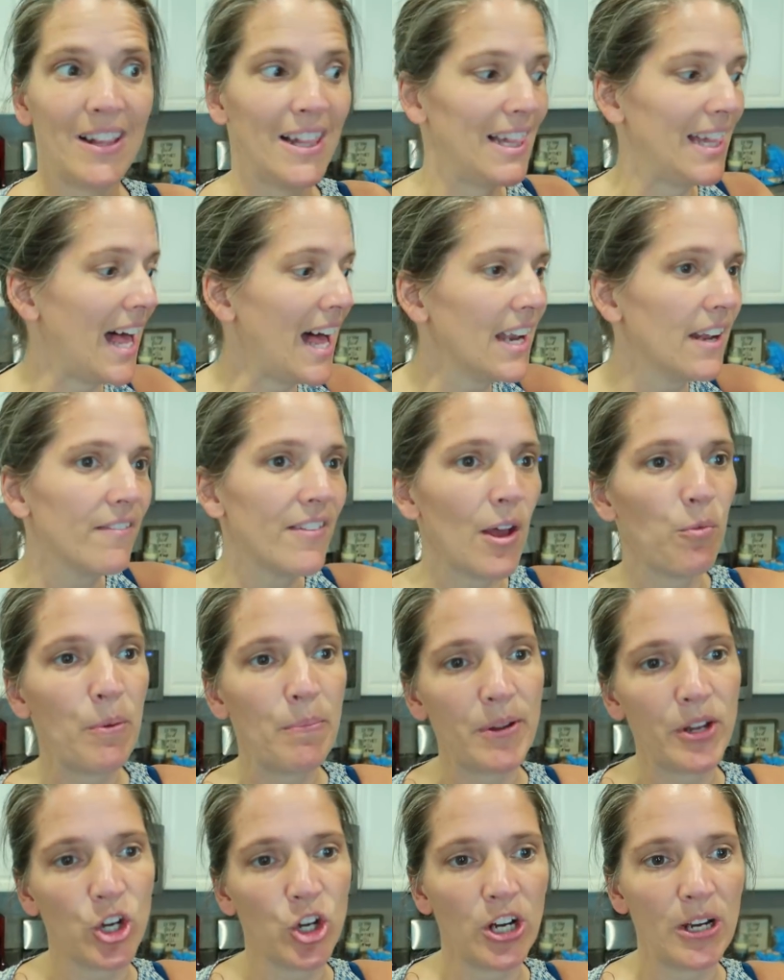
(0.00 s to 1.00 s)
have a lot of that
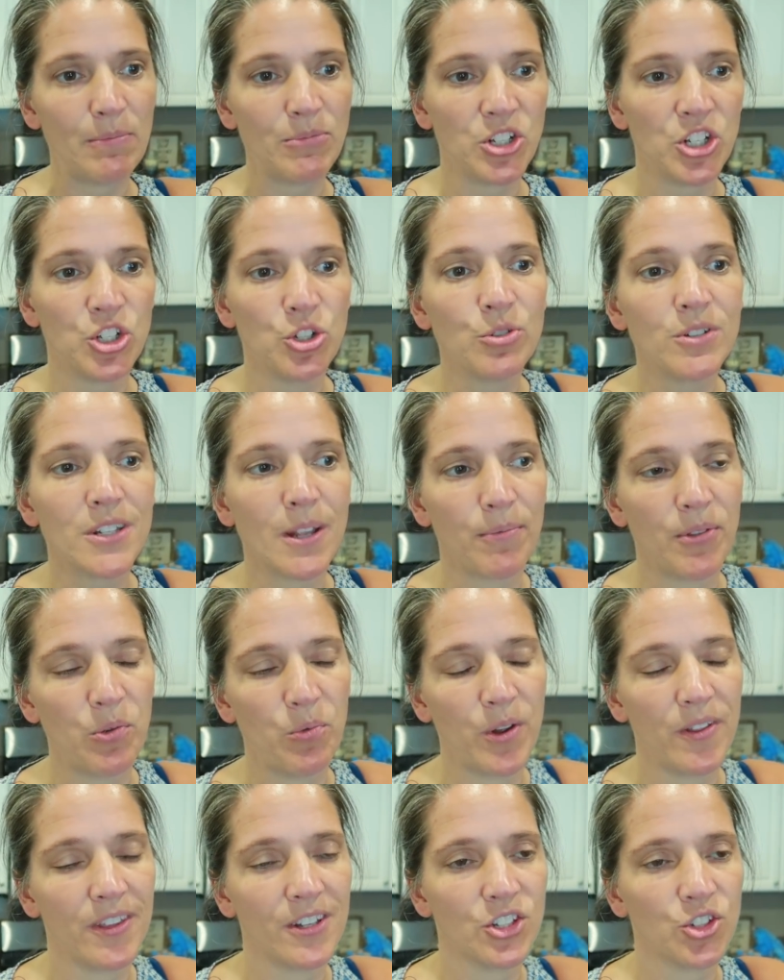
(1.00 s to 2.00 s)
whipping cream to do
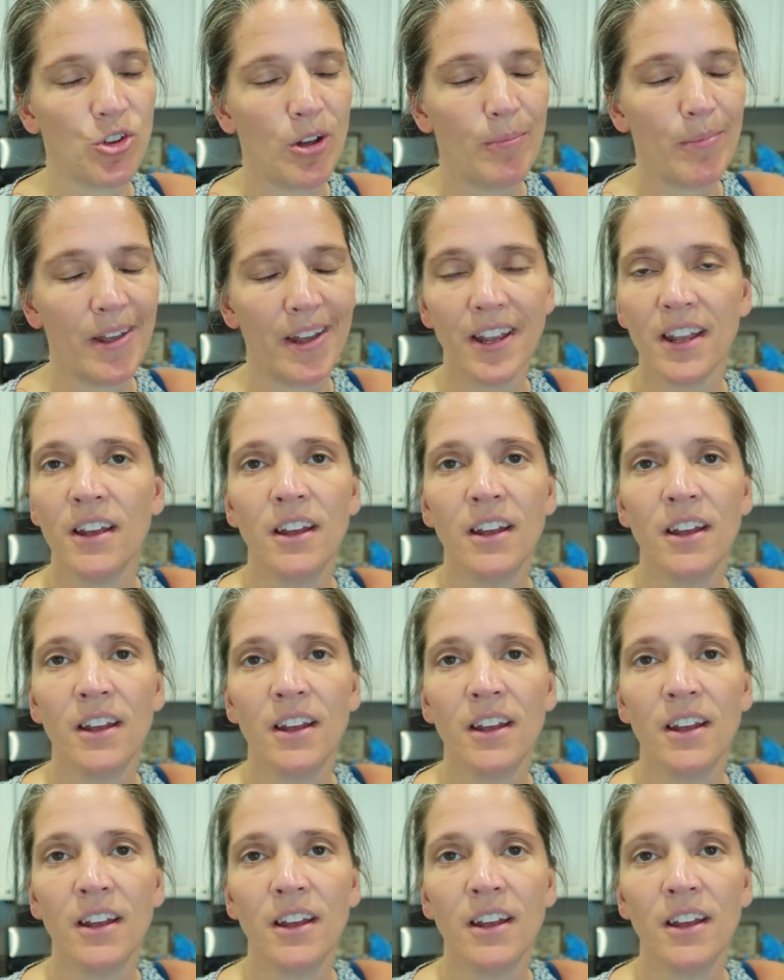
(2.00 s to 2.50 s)
something with it, so I'm like,